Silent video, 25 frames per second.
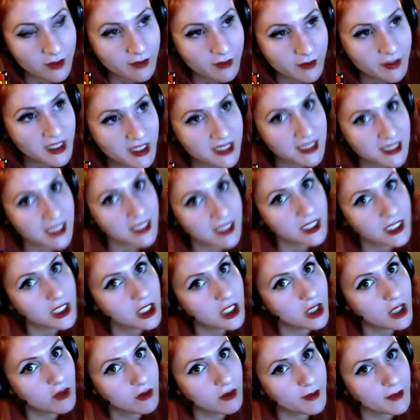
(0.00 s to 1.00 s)
because they
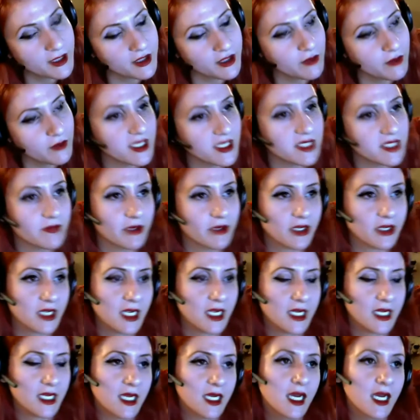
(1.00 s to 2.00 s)
know about the ways of
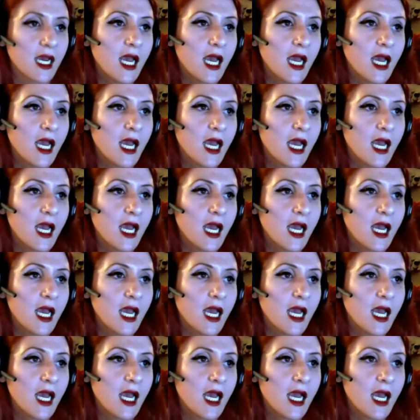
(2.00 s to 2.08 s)
Arcadia.